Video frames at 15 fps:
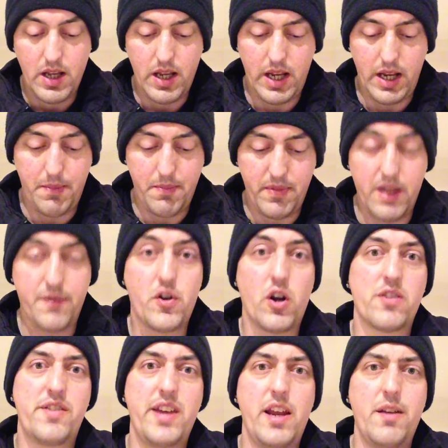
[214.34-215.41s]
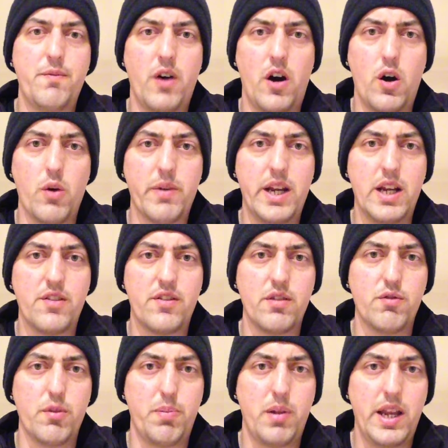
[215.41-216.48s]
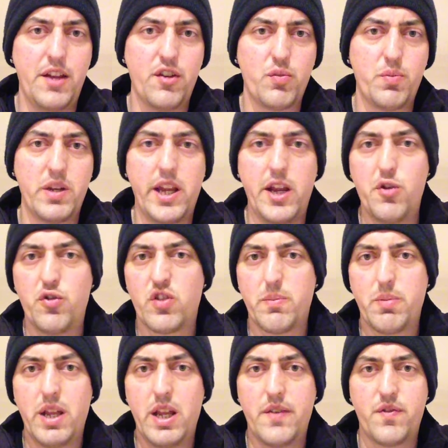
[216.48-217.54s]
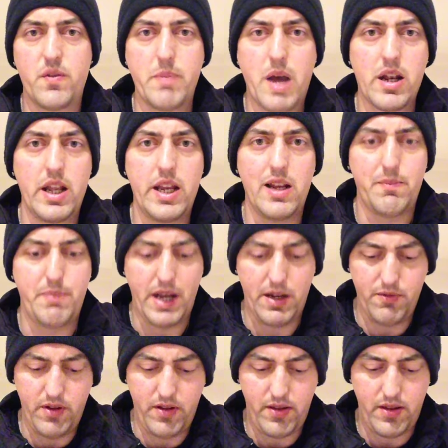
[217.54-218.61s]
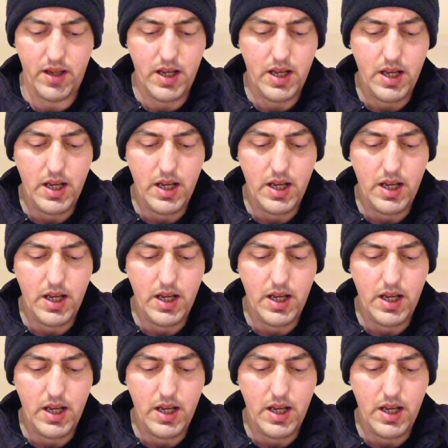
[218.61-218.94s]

they've got Dean Vardy as the replacement. He used to play for Manly and Penrith.